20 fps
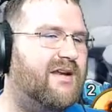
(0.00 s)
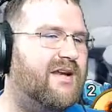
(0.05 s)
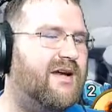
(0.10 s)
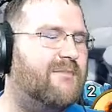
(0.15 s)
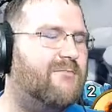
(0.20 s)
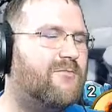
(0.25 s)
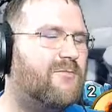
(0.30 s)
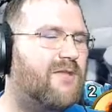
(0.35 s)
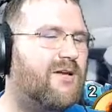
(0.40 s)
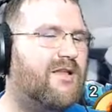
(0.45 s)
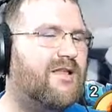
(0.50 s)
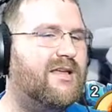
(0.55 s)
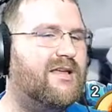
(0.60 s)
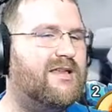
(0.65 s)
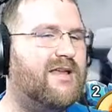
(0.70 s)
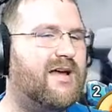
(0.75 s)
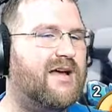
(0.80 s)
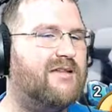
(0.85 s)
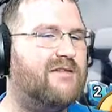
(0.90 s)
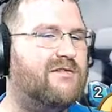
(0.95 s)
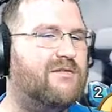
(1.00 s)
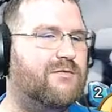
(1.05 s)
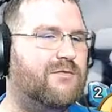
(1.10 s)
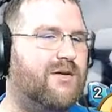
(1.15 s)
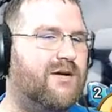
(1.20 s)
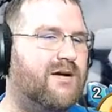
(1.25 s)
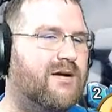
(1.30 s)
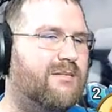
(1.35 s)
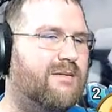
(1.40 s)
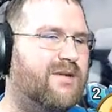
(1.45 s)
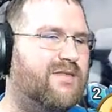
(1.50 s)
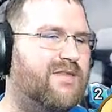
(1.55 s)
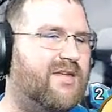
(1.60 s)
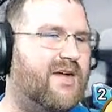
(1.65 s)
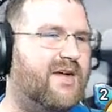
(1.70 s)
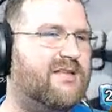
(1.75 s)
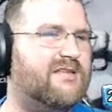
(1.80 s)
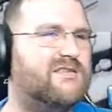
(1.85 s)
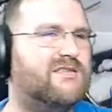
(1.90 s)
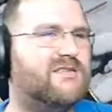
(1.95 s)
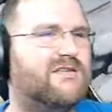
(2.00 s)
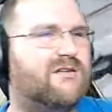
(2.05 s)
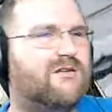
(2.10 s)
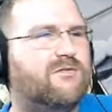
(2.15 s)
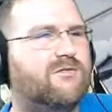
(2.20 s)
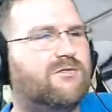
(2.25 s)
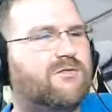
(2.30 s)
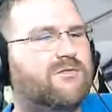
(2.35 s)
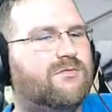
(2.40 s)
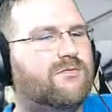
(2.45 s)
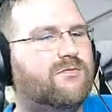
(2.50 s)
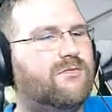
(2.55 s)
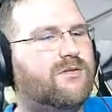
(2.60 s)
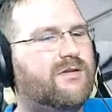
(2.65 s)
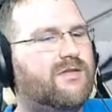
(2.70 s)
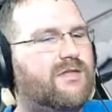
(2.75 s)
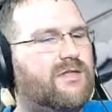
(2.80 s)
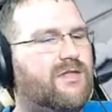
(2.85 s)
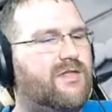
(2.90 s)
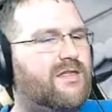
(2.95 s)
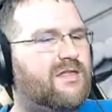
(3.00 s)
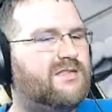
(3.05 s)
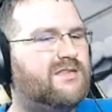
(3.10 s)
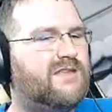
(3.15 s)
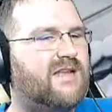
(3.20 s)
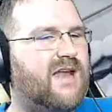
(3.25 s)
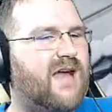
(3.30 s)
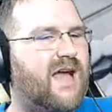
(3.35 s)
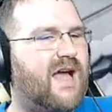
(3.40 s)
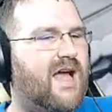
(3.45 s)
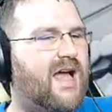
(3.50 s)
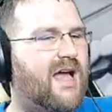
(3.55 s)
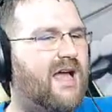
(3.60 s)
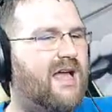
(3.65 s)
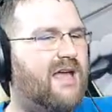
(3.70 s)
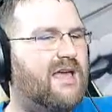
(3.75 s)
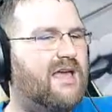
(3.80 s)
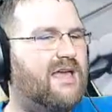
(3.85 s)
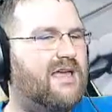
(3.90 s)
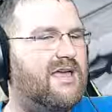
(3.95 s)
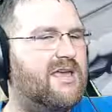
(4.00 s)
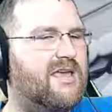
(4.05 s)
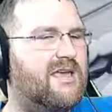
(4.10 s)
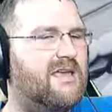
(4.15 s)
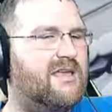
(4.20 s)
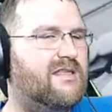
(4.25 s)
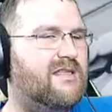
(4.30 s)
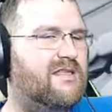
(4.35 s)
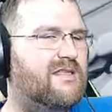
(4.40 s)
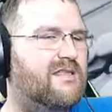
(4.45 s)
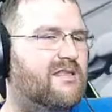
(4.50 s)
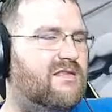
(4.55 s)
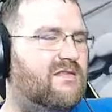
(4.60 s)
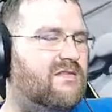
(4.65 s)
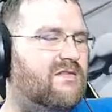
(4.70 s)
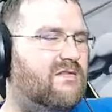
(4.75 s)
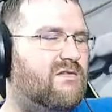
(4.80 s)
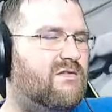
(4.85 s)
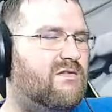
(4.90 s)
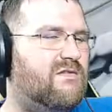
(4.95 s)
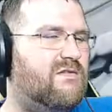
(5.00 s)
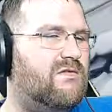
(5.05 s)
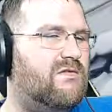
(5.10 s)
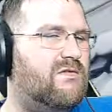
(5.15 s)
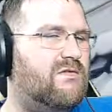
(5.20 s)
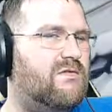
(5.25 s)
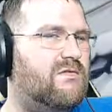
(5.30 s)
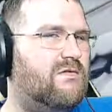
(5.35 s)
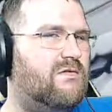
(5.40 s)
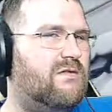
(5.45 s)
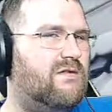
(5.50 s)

I'm really not too worried about that. So, one of the things that I can do...